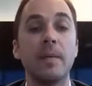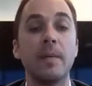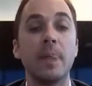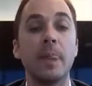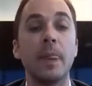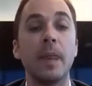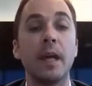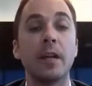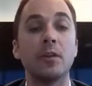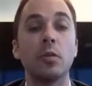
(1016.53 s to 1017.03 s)

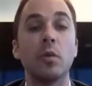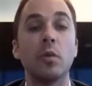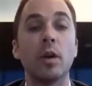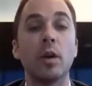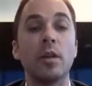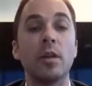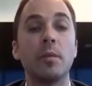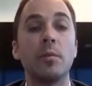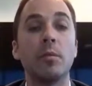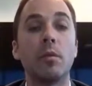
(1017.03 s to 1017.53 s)
that's one
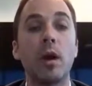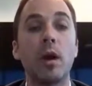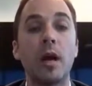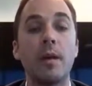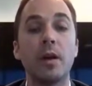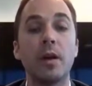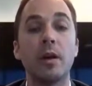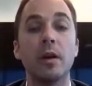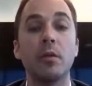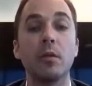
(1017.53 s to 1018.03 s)
of the
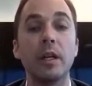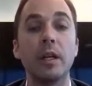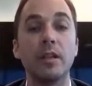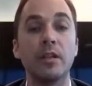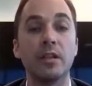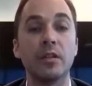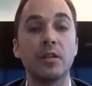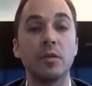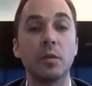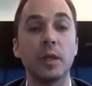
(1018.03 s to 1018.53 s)
primary
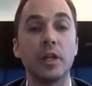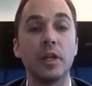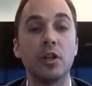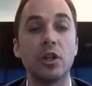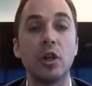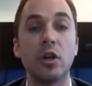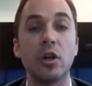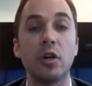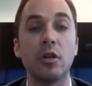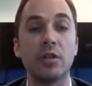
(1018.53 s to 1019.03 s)
reasons we
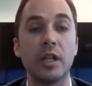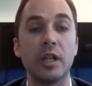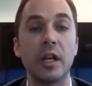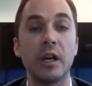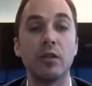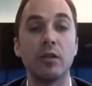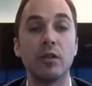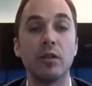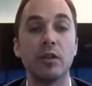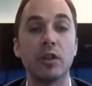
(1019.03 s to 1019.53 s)
chose
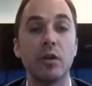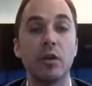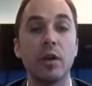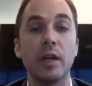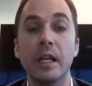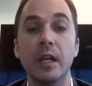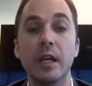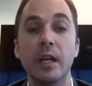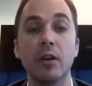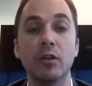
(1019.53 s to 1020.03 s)
Arizona
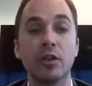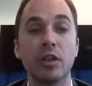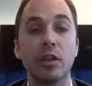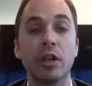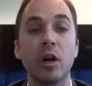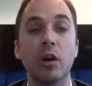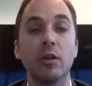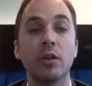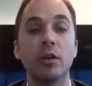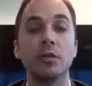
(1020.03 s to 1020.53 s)
years
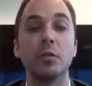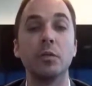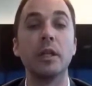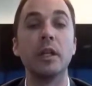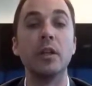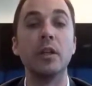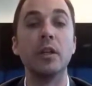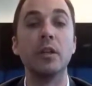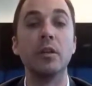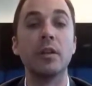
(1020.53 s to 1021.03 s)
ago, is we
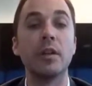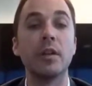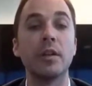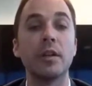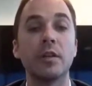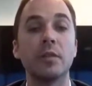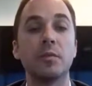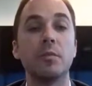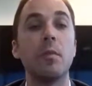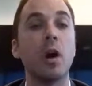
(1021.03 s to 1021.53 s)
knew that
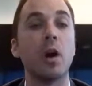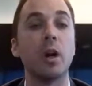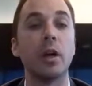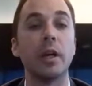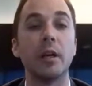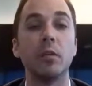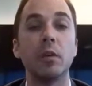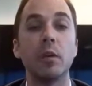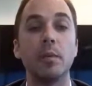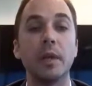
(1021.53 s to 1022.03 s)
this
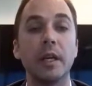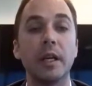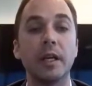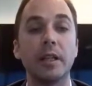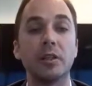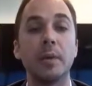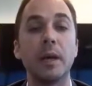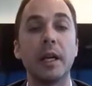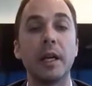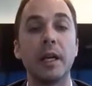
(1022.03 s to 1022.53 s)
market would be
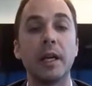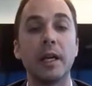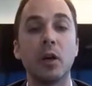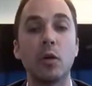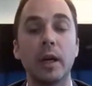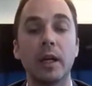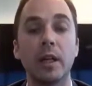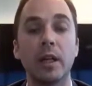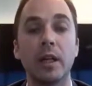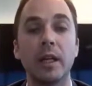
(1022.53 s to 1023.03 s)
expanding
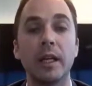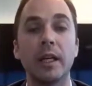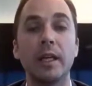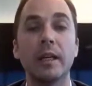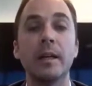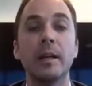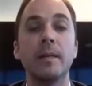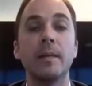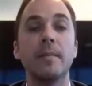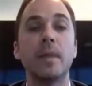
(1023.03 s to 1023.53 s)
quickly,
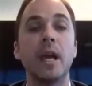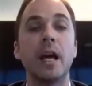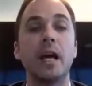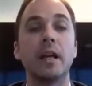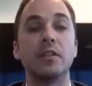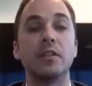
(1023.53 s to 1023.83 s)
has